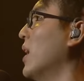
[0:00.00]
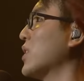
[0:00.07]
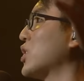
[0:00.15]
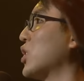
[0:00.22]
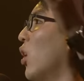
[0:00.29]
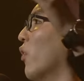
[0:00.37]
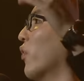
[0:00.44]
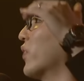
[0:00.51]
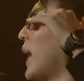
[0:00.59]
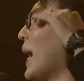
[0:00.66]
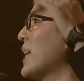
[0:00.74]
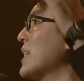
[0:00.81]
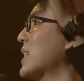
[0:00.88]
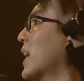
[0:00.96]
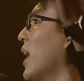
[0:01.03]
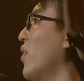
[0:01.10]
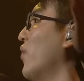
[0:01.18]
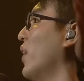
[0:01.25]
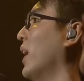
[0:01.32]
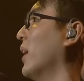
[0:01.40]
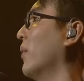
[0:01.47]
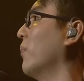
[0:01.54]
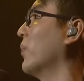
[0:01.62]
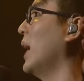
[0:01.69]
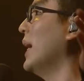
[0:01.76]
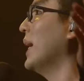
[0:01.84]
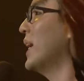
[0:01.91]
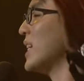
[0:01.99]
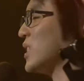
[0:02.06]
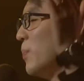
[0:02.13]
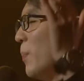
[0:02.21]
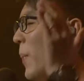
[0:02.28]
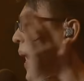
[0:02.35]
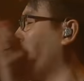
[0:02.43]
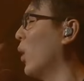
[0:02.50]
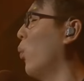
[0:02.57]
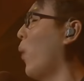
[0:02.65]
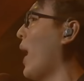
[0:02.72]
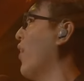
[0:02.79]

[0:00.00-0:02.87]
song of thanksgiving. He has made a way